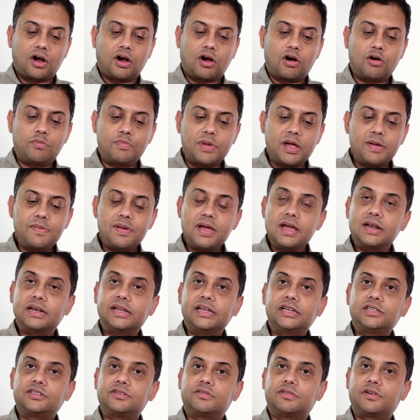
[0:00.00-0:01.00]
Or maybe I
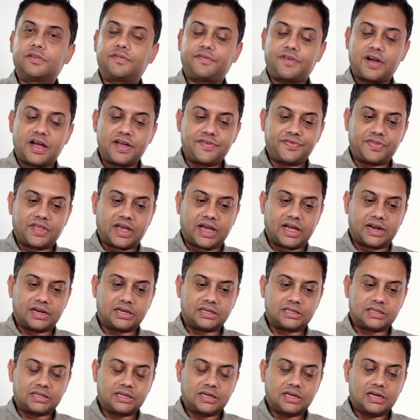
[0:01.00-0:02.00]
need to refine
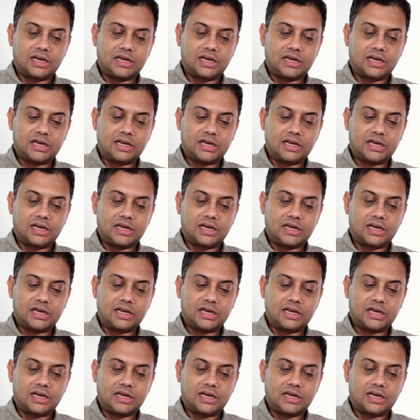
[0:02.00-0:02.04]
that.